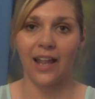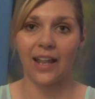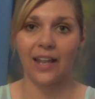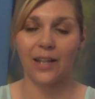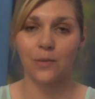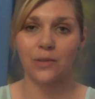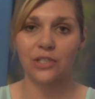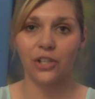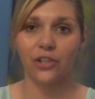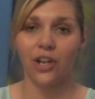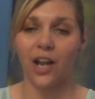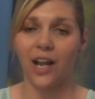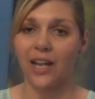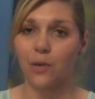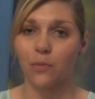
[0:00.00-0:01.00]
It was so
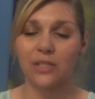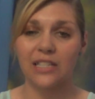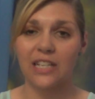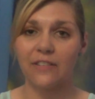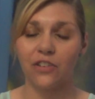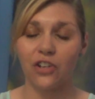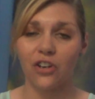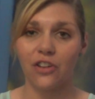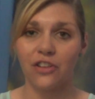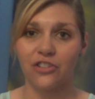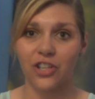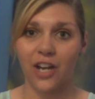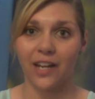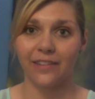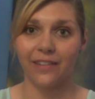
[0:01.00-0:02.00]
high it wasn't even on the
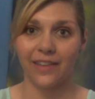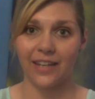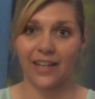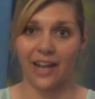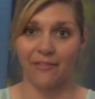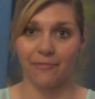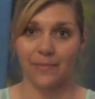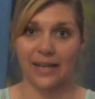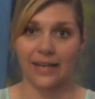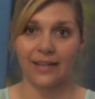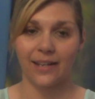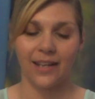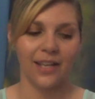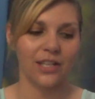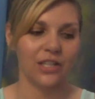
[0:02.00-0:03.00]
chart that they gave me.
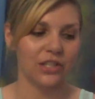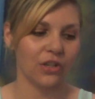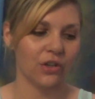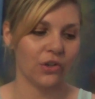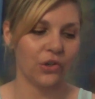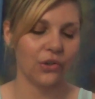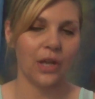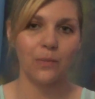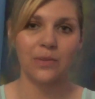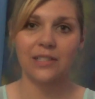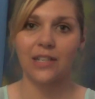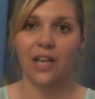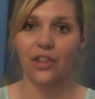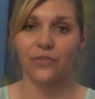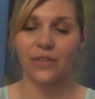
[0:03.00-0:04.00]
So that was
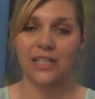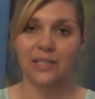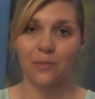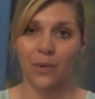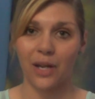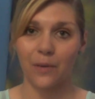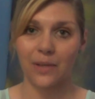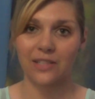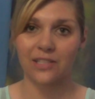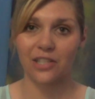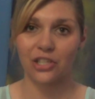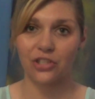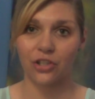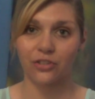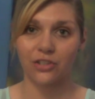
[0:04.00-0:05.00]
another reason why I went to
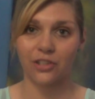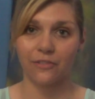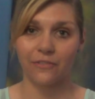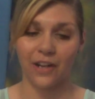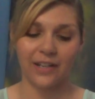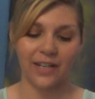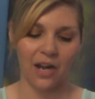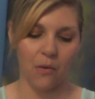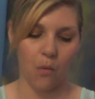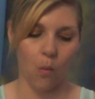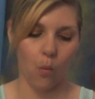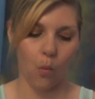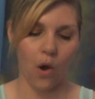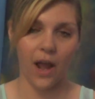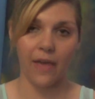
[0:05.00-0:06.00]
the doctor, to find
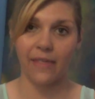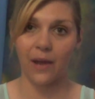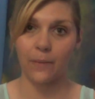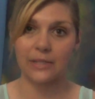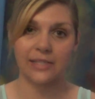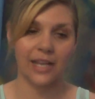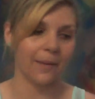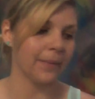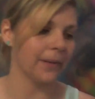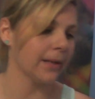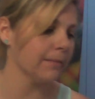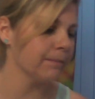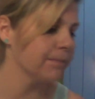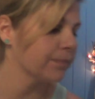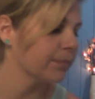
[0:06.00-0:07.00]
out why that was
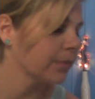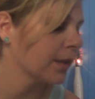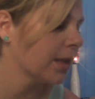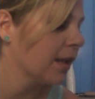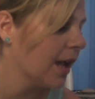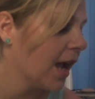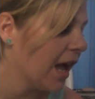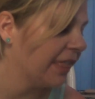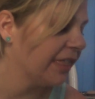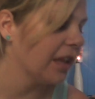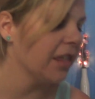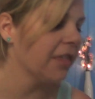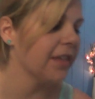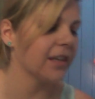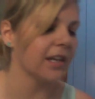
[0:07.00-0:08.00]
happening.
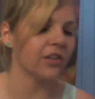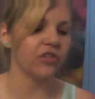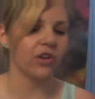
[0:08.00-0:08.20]
Another thing I